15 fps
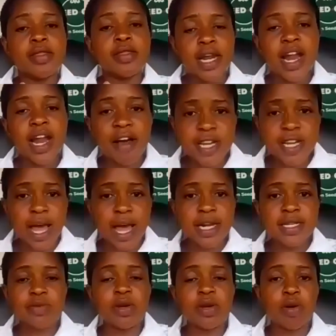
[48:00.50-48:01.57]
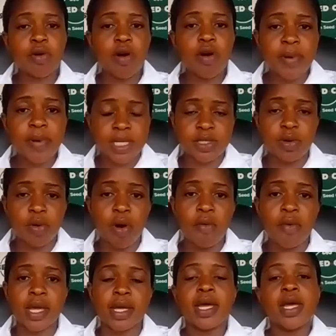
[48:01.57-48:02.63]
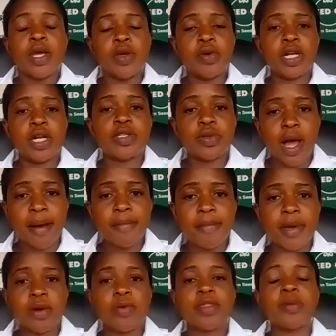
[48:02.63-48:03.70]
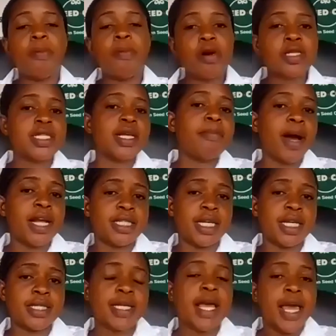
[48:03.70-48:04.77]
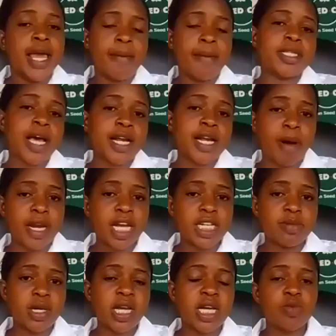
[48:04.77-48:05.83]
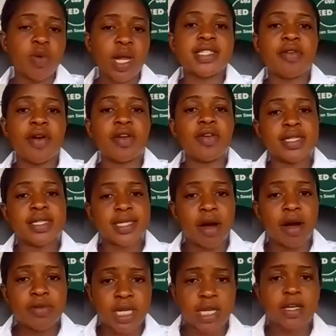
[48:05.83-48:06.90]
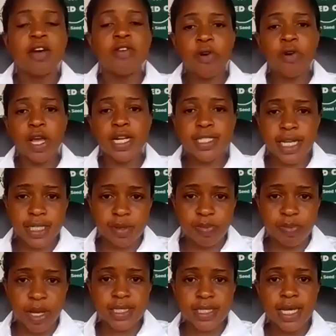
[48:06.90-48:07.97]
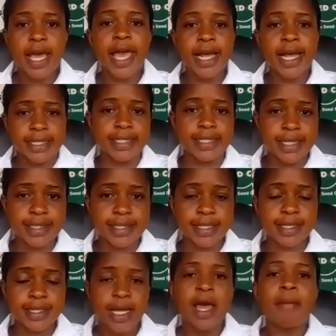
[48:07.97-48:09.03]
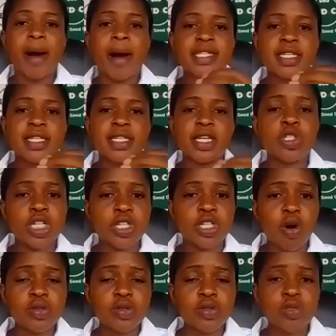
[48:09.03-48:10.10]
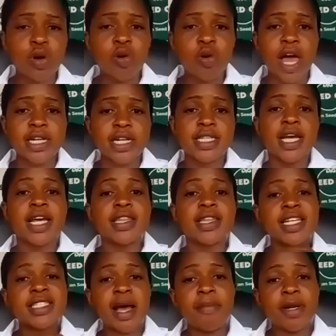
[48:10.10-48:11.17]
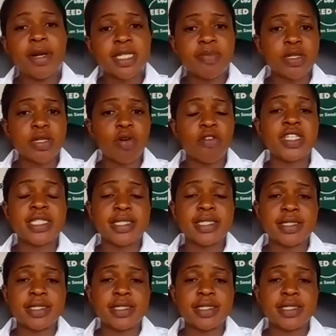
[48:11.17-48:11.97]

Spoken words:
Then after that, when your crop is growing, you need to come in with post-emergence herbicide management as well as regular scouting for insect pests and diseases. But you should also know that the establishment of